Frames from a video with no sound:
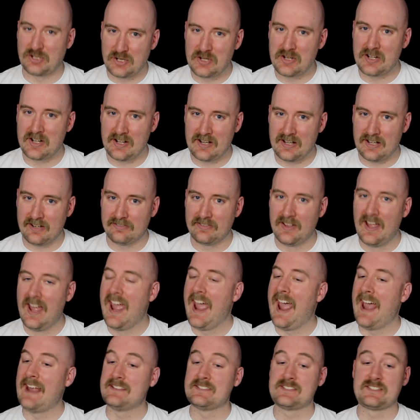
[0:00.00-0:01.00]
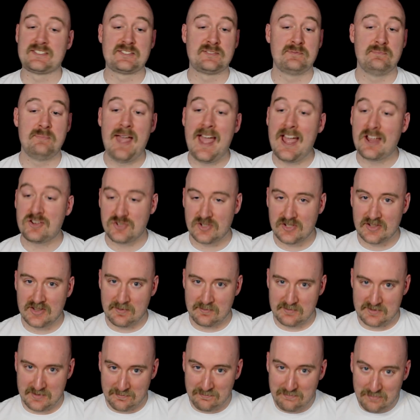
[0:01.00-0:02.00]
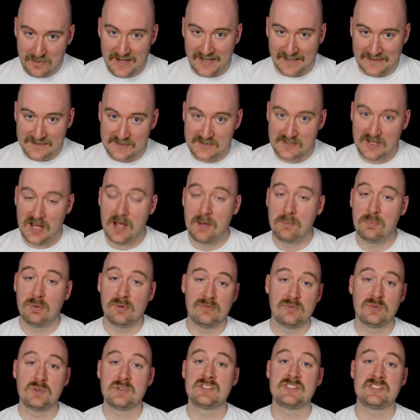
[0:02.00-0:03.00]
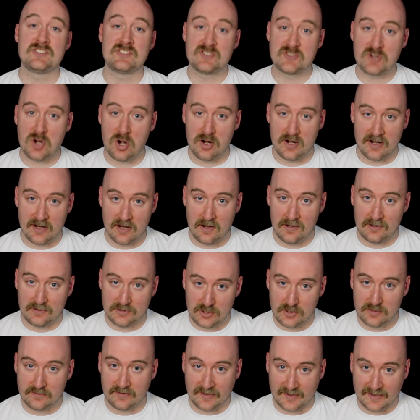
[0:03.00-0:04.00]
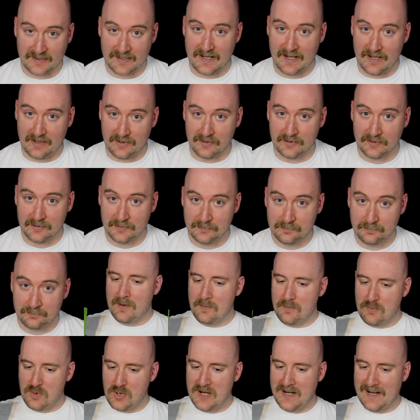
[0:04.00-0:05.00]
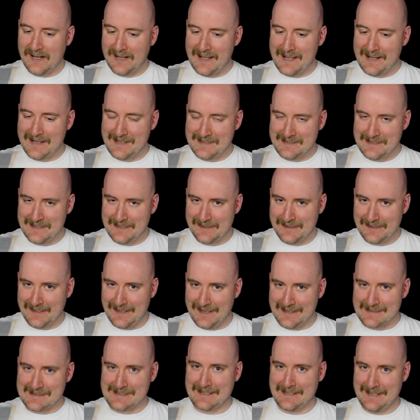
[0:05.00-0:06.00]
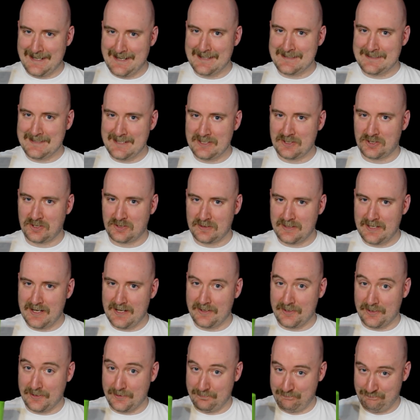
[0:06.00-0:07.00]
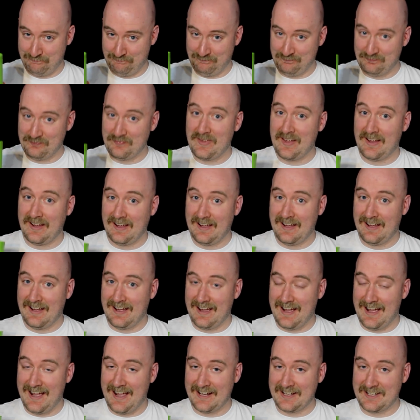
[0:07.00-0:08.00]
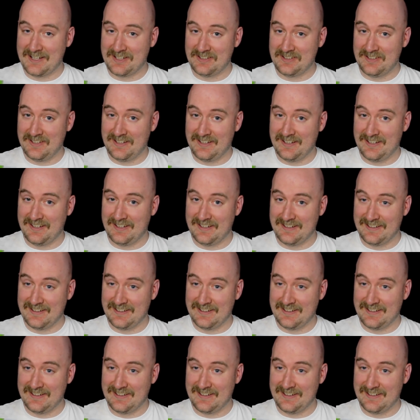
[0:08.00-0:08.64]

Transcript: good enough and smashing them to bits before starting all over again. Boy, I gotta tell you, as a content creator, I can